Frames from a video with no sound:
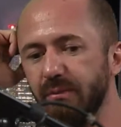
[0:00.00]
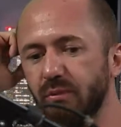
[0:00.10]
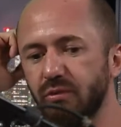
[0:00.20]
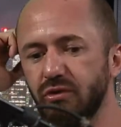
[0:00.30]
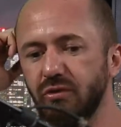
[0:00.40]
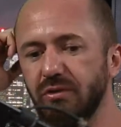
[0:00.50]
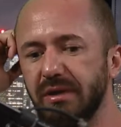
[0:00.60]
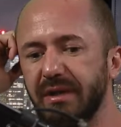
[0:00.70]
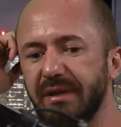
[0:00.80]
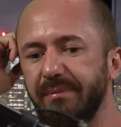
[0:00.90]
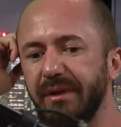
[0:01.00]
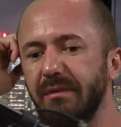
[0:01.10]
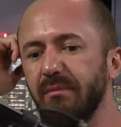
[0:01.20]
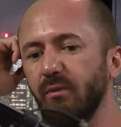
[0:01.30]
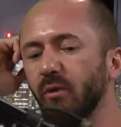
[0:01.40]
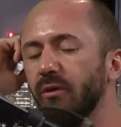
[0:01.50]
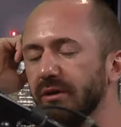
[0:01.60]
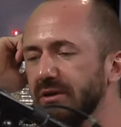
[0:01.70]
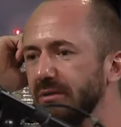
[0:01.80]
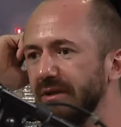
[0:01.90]
Would you explain more
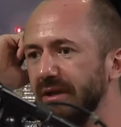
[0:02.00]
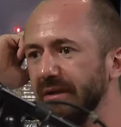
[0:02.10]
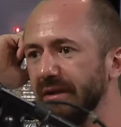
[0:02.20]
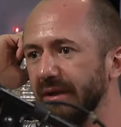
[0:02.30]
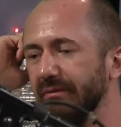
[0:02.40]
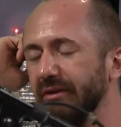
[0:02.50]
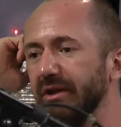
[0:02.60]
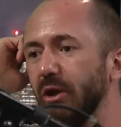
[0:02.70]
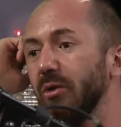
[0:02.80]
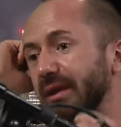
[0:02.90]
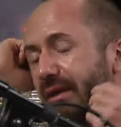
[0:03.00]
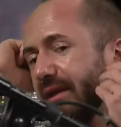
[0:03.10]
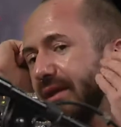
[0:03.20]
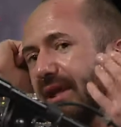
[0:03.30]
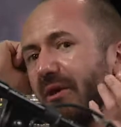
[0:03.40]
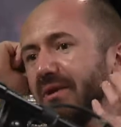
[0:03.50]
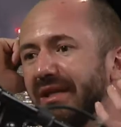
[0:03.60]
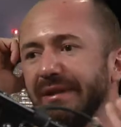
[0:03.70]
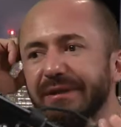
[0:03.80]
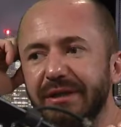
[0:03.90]
to me? I mean, though it sounds
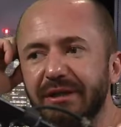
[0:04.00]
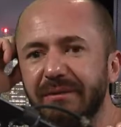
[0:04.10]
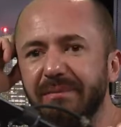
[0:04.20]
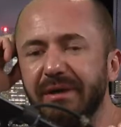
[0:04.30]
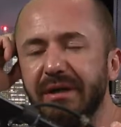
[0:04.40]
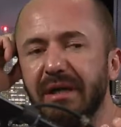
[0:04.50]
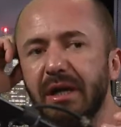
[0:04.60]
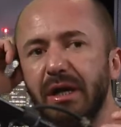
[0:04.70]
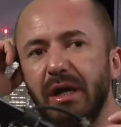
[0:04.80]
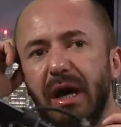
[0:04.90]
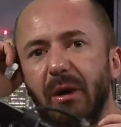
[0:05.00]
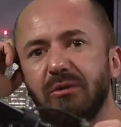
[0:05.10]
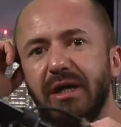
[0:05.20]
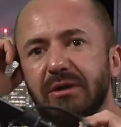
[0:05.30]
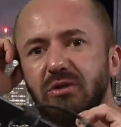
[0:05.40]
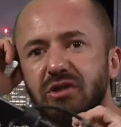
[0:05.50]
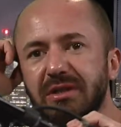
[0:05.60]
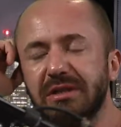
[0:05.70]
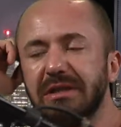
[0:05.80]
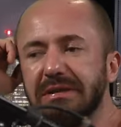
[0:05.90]
clear, but I would like to
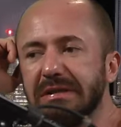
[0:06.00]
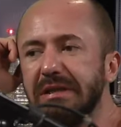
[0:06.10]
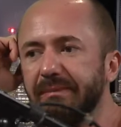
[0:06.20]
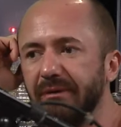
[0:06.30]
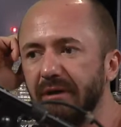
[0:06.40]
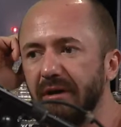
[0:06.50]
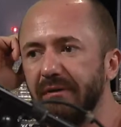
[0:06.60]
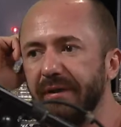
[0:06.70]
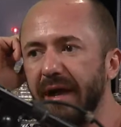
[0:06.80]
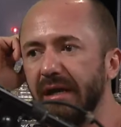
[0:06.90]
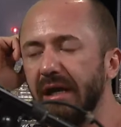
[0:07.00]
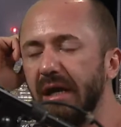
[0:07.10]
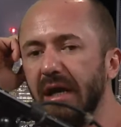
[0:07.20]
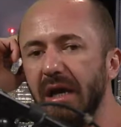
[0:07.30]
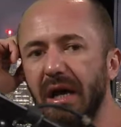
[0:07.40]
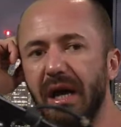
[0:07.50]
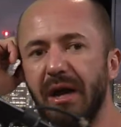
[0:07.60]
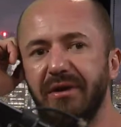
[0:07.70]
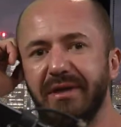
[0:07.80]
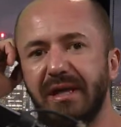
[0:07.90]
just dig deeper on that. How
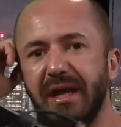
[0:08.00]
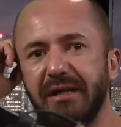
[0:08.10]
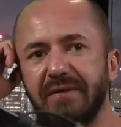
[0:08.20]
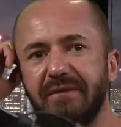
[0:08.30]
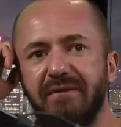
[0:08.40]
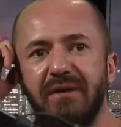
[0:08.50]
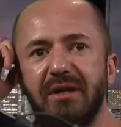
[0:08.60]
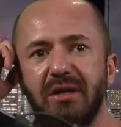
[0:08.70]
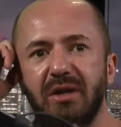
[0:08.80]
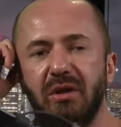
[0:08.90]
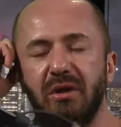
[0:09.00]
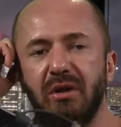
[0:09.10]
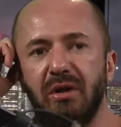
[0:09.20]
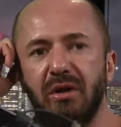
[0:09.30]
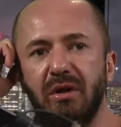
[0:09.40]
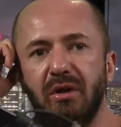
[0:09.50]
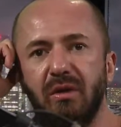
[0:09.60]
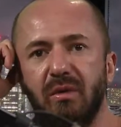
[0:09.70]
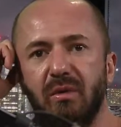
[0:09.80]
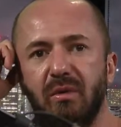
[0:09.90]
does that feel,
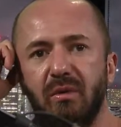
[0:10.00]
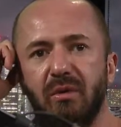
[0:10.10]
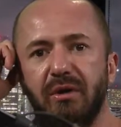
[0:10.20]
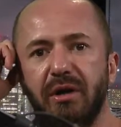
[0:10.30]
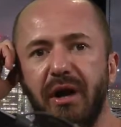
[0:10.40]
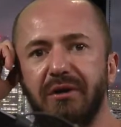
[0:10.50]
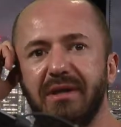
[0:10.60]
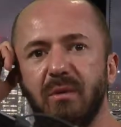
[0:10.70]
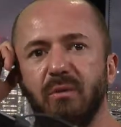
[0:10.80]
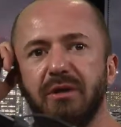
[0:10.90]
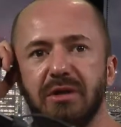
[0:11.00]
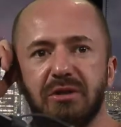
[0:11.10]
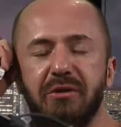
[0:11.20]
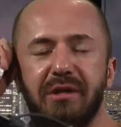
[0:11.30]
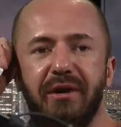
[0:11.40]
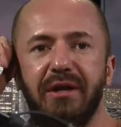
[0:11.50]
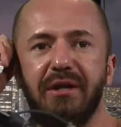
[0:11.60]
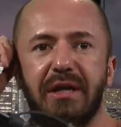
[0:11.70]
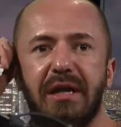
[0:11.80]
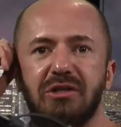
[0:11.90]
or how does it work in terms of
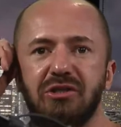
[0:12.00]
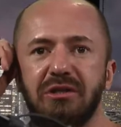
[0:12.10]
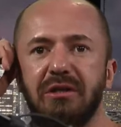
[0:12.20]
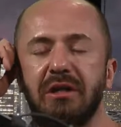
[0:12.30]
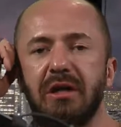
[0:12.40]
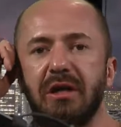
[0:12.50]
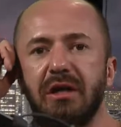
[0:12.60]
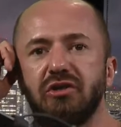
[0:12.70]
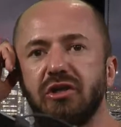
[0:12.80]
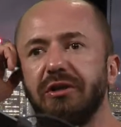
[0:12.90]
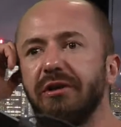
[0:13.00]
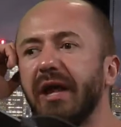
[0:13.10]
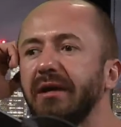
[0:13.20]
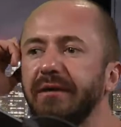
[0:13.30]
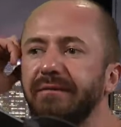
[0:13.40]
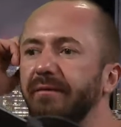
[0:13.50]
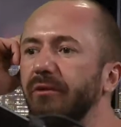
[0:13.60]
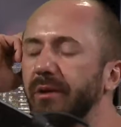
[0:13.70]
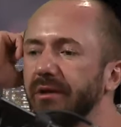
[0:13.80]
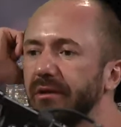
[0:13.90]
identification, gender
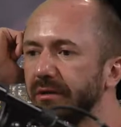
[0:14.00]
non-conforming?